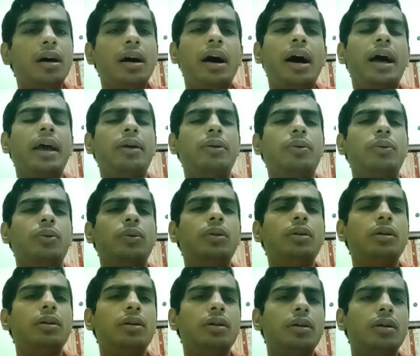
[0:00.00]
high court
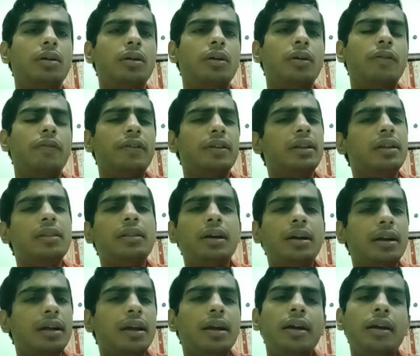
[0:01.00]
within the
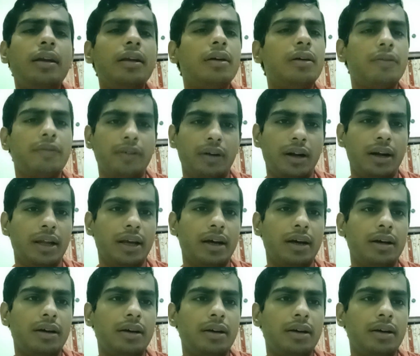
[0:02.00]
territory of India.